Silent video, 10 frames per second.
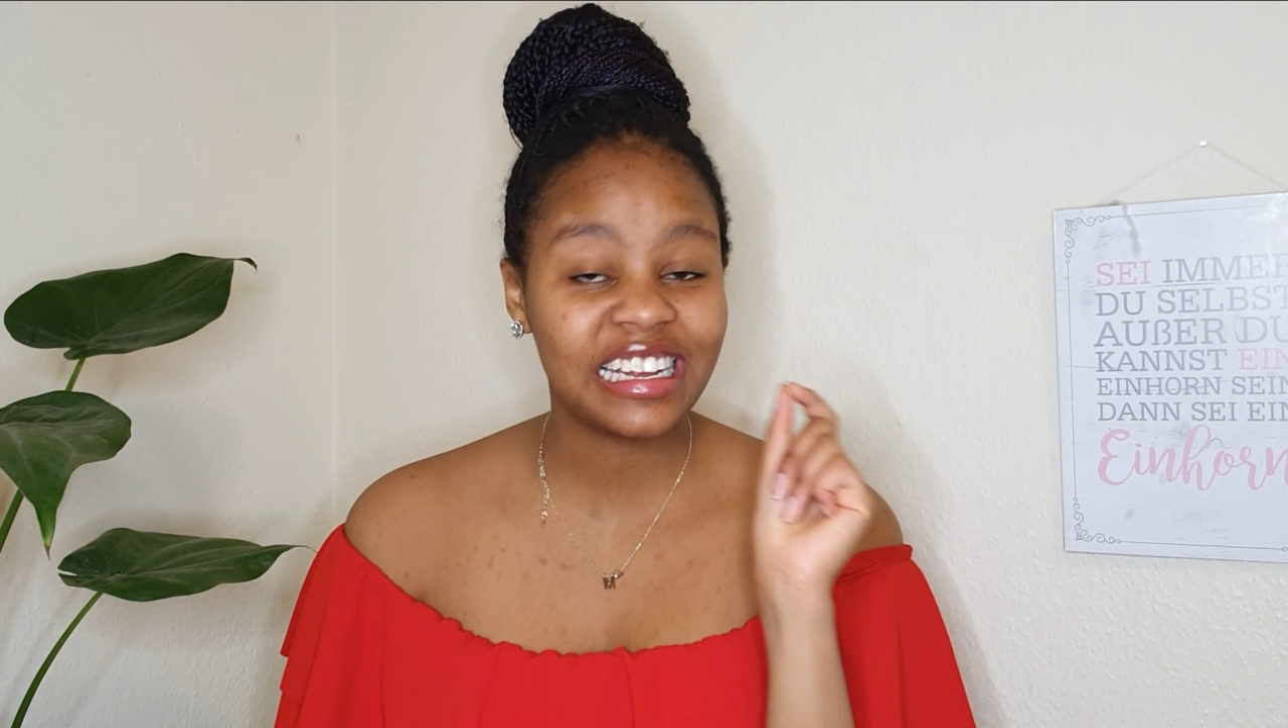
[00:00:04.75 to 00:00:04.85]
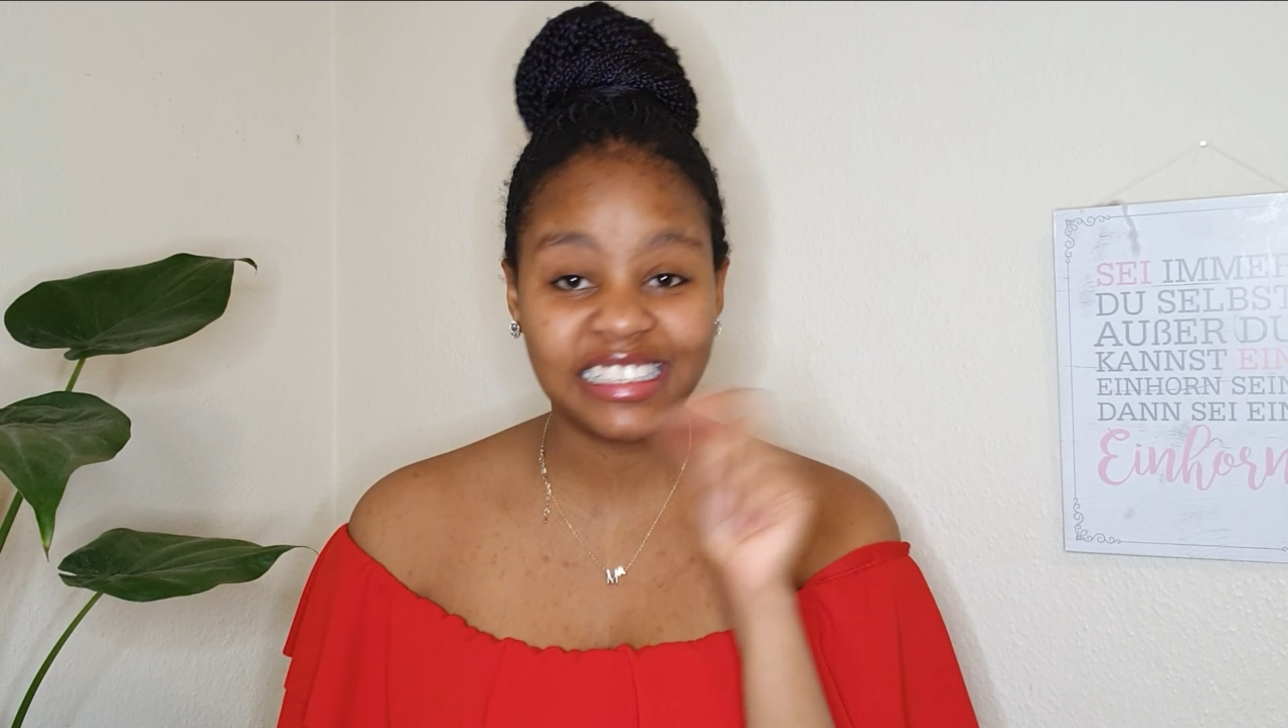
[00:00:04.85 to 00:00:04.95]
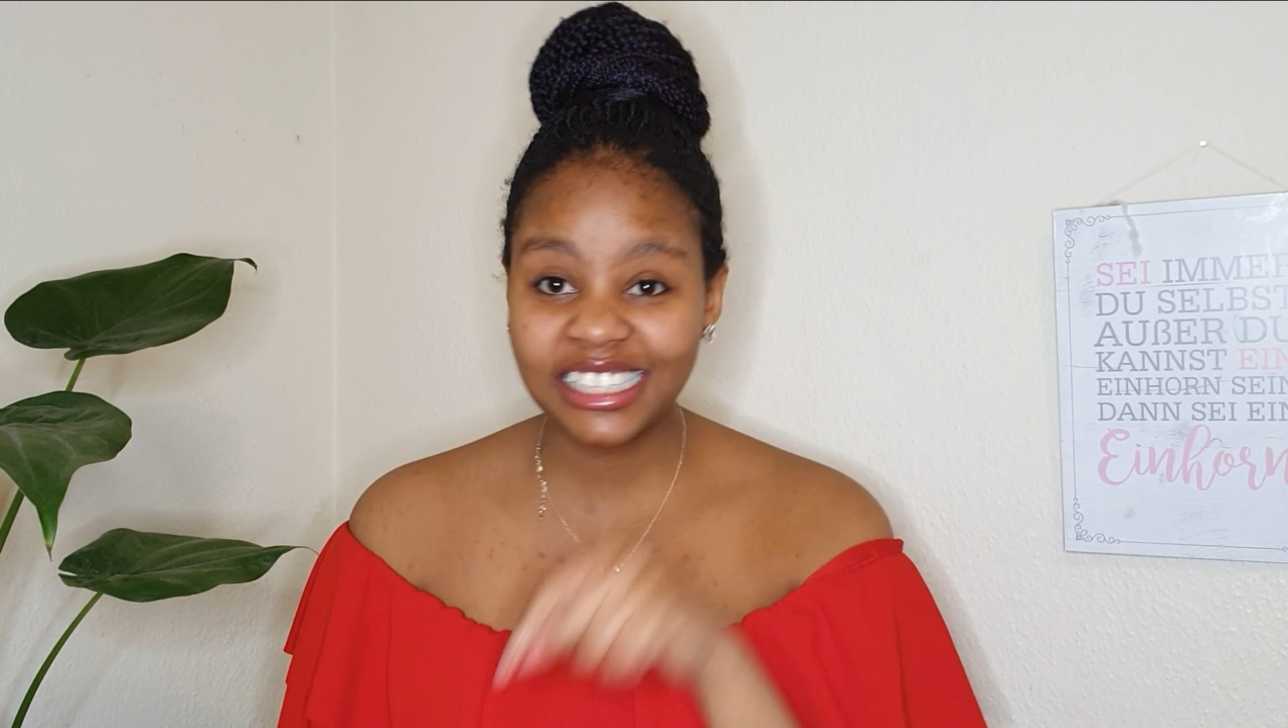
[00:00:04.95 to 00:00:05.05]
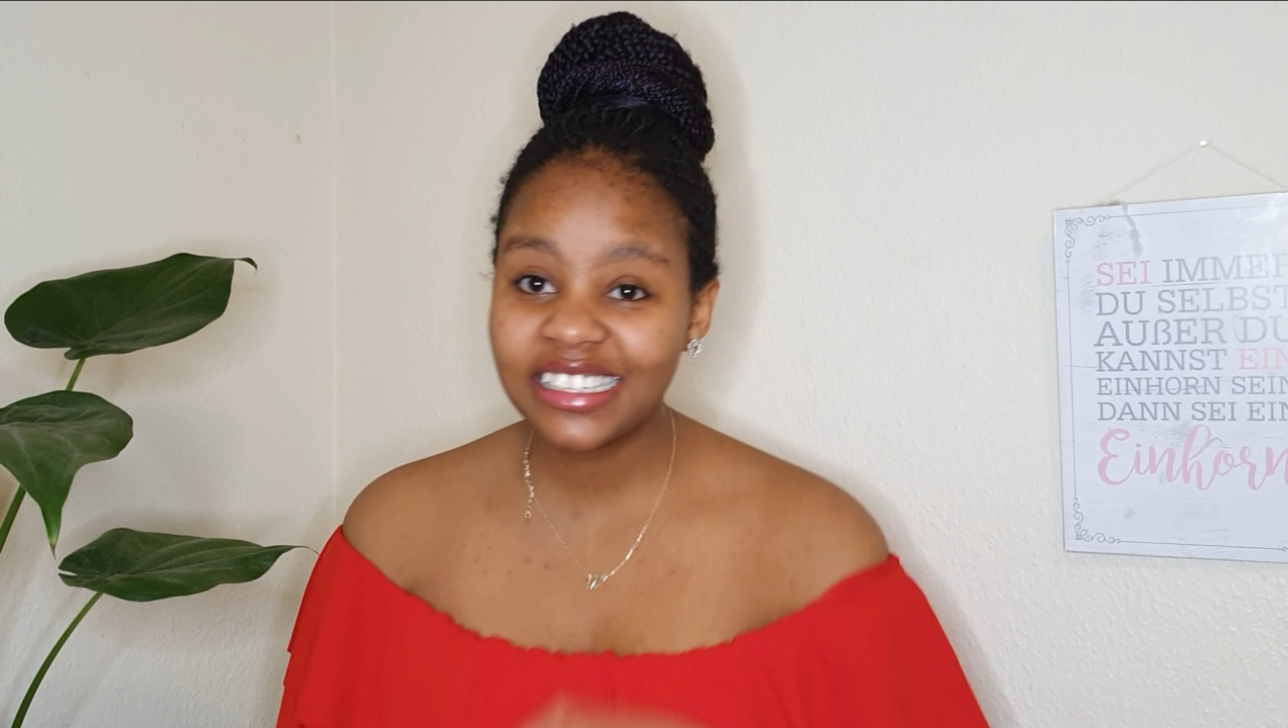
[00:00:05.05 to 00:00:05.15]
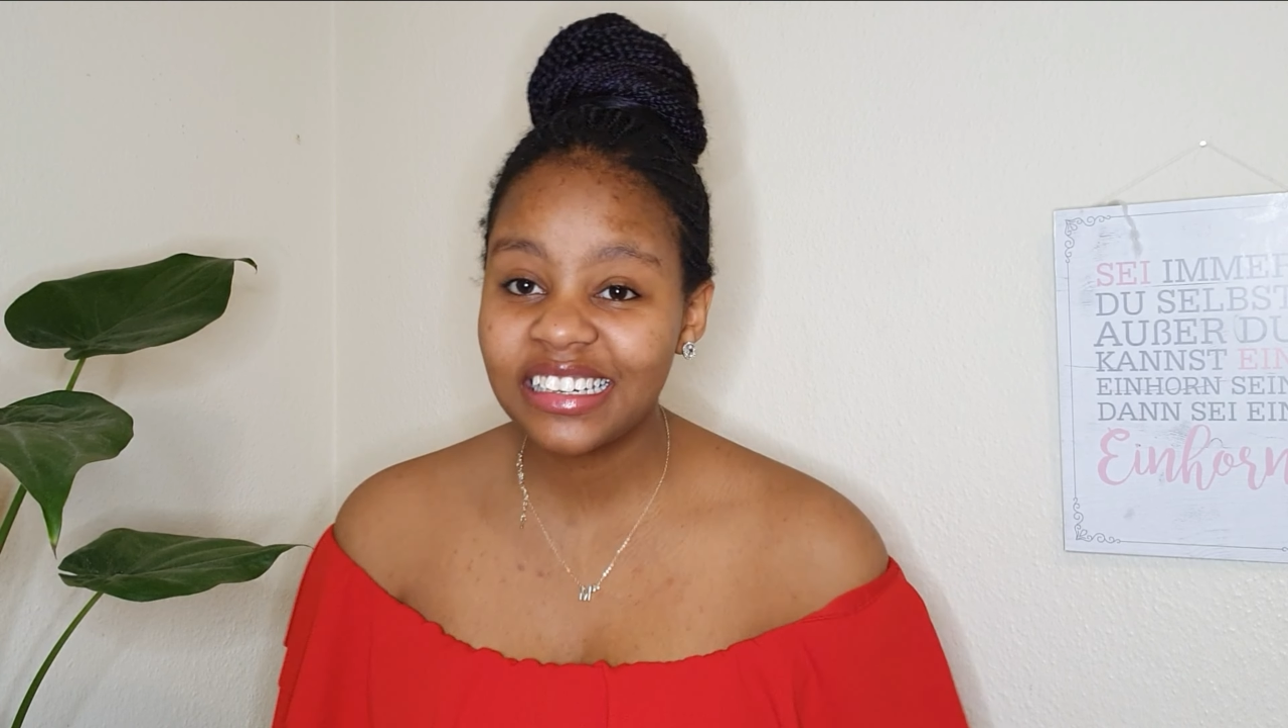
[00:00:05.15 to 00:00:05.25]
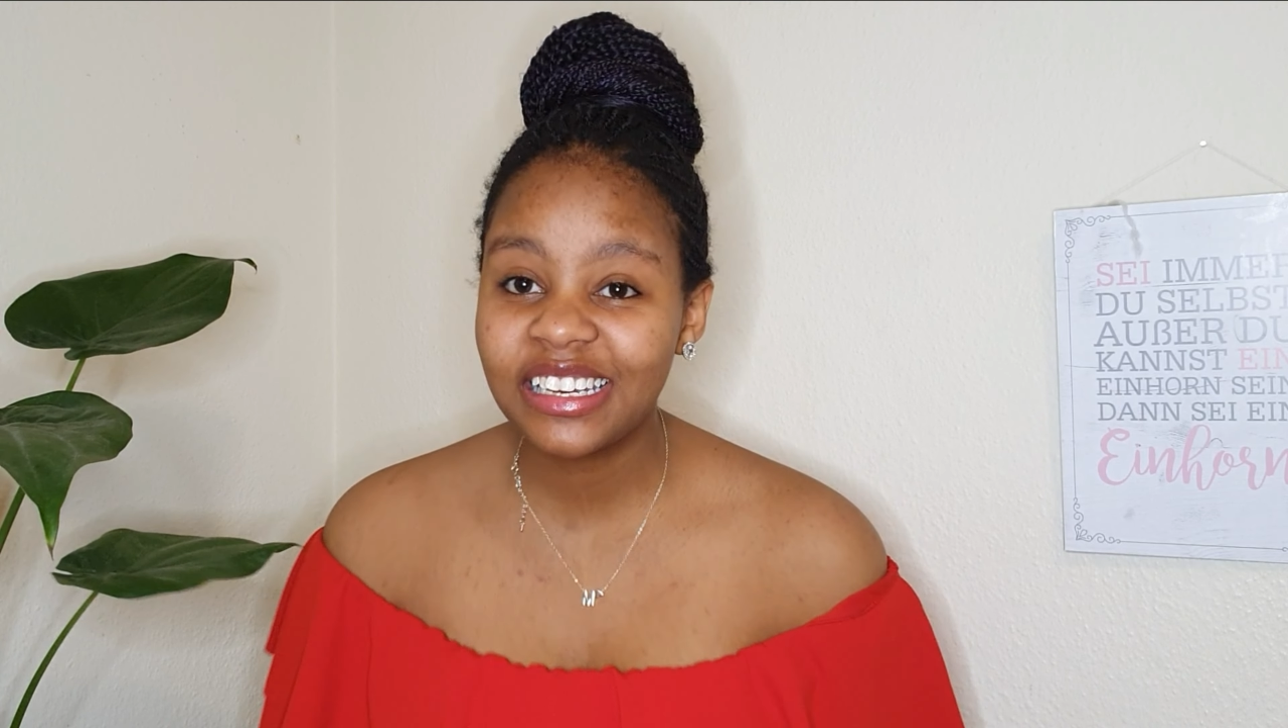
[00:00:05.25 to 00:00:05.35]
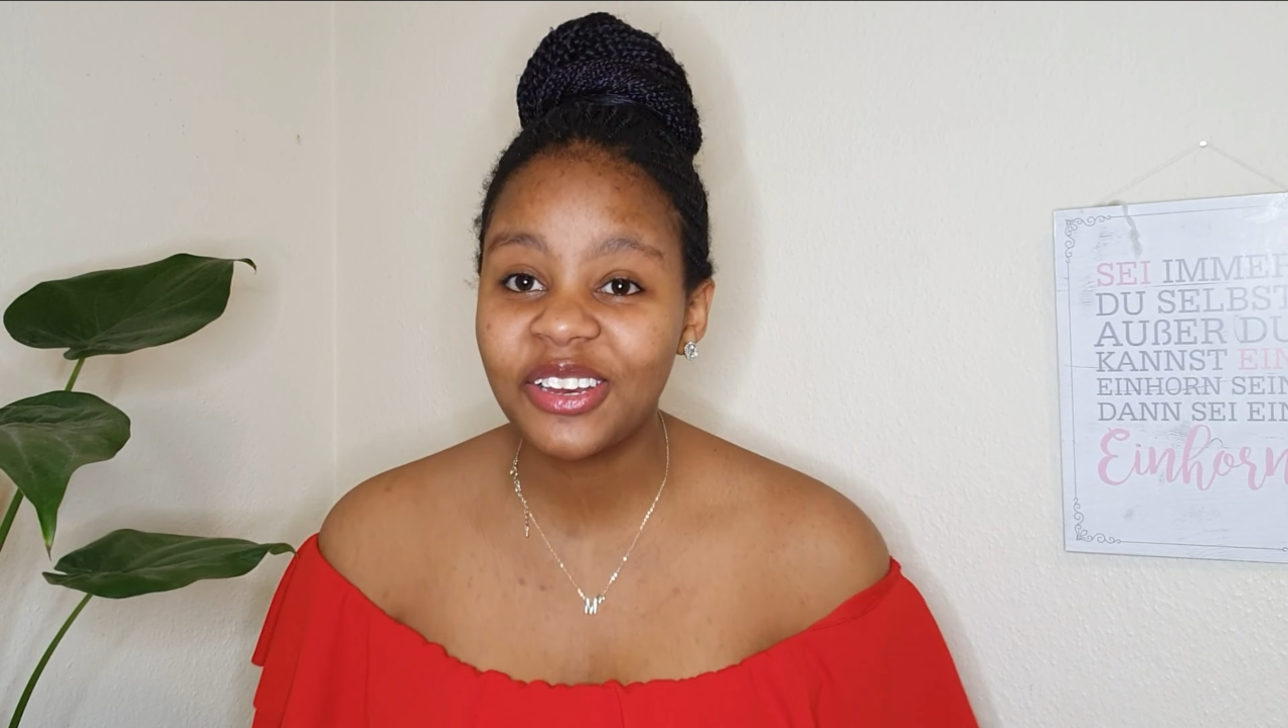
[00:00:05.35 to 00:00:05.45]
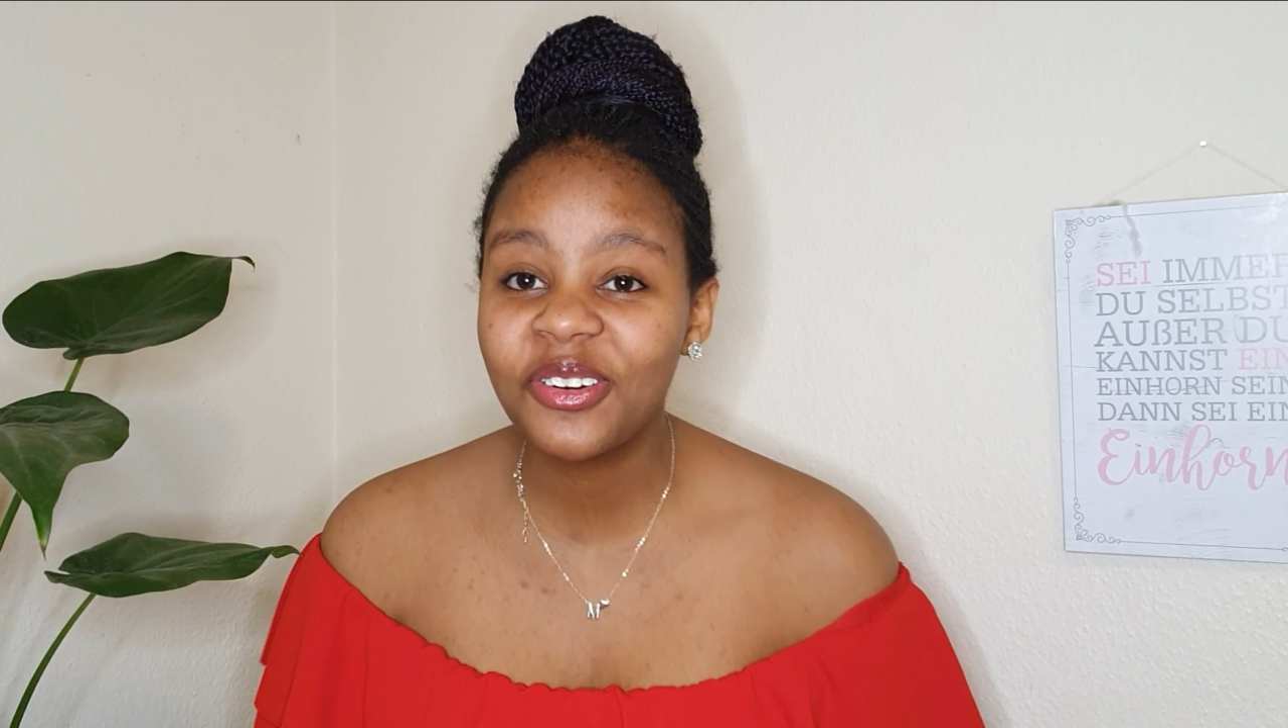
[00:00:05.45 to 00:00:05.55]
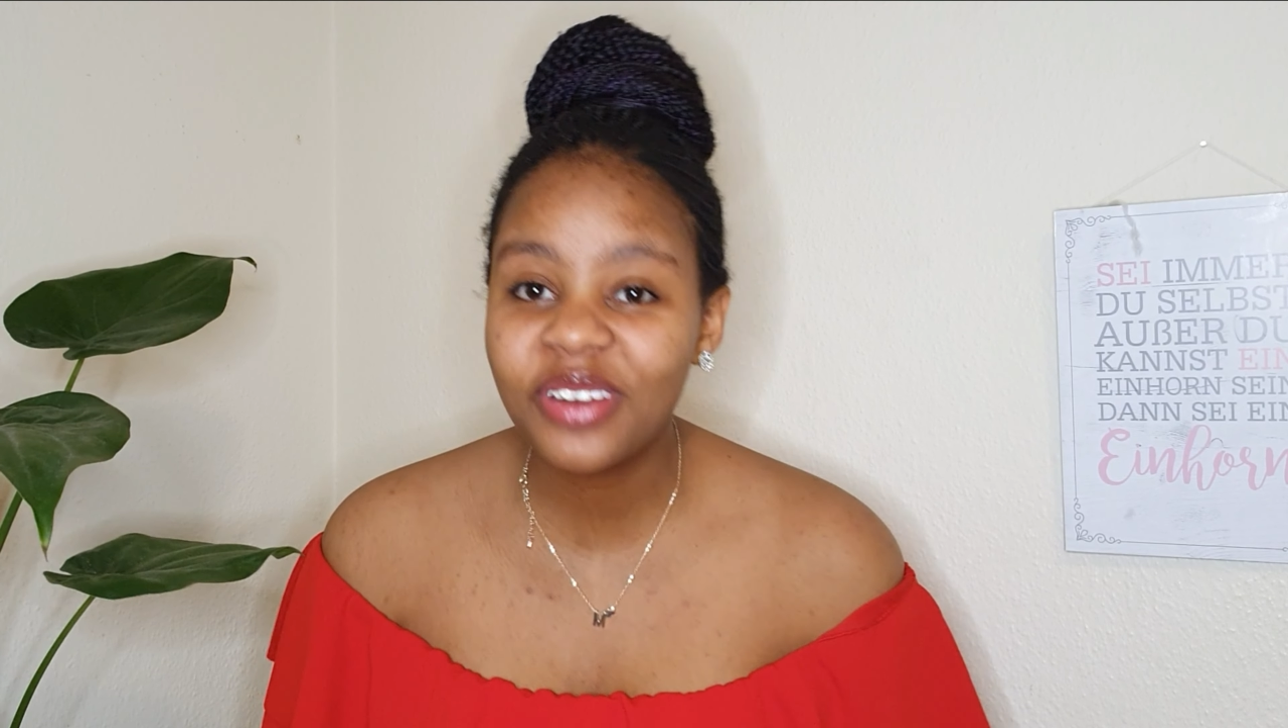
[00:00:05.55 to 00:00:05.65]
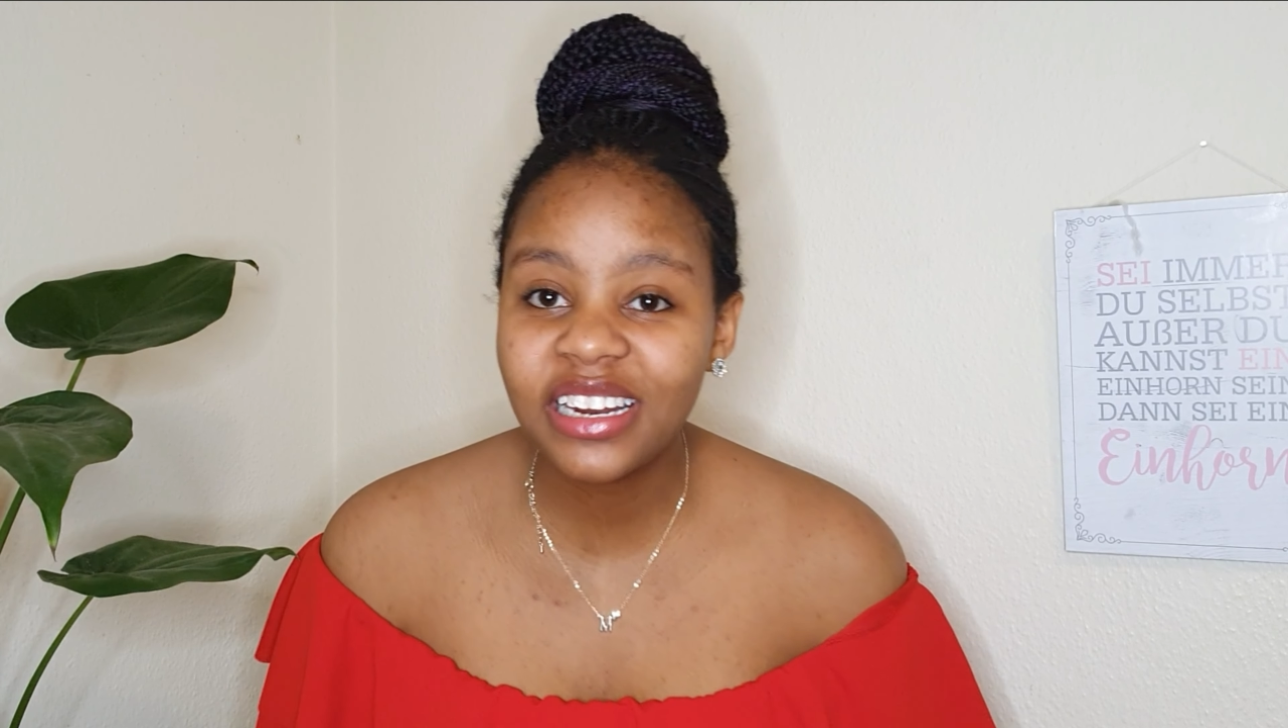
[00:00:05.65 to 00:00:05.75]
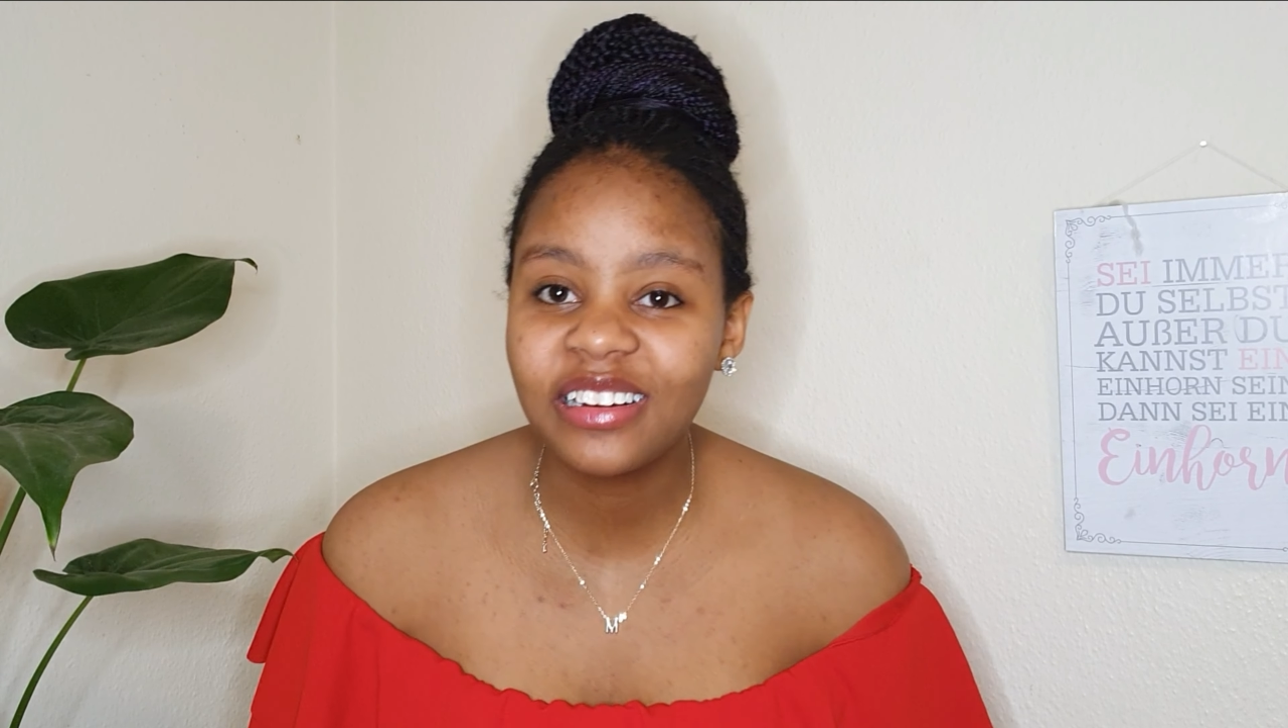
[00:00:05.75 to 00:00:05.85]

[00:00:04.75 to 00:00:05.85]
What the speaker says: and just like you read